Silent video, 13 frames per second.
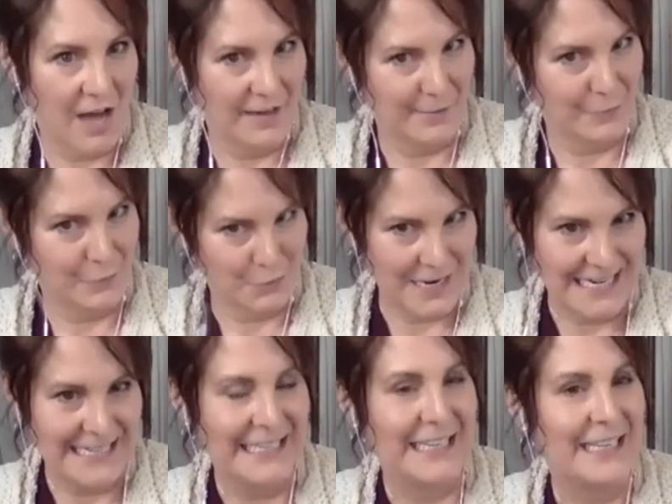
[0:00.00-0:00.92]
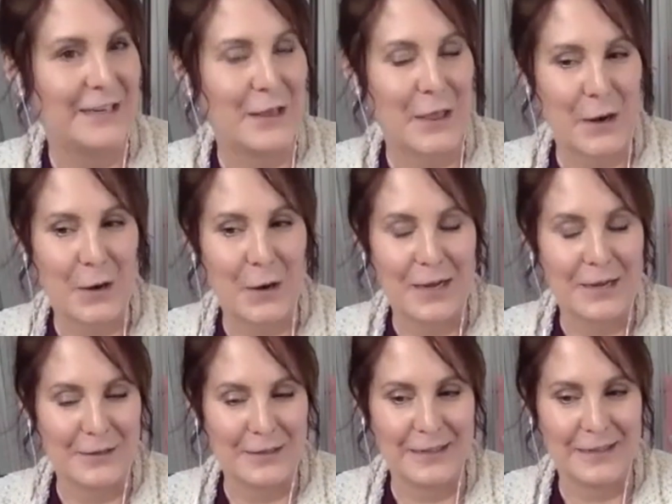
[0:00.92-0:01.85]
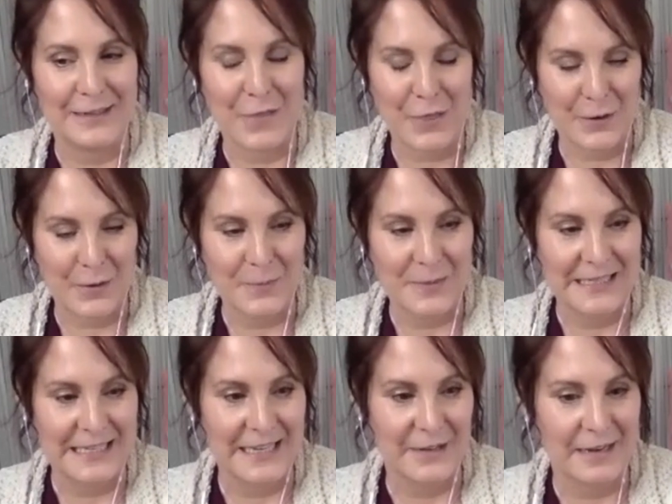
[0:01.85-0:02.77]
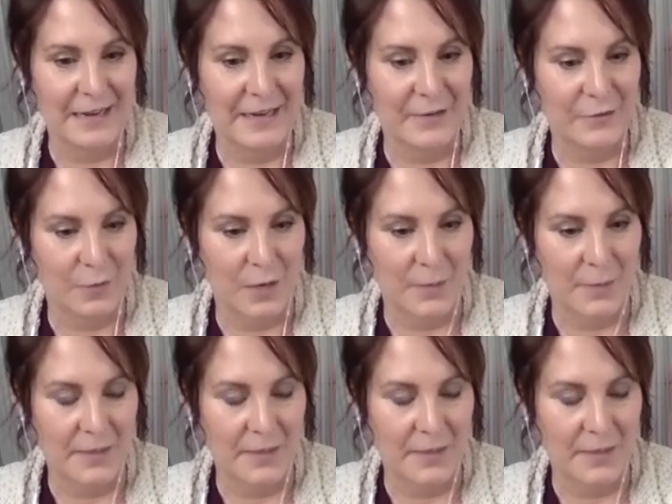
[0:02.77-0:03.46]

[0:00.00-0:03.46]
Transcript: of training in therapy and trauma.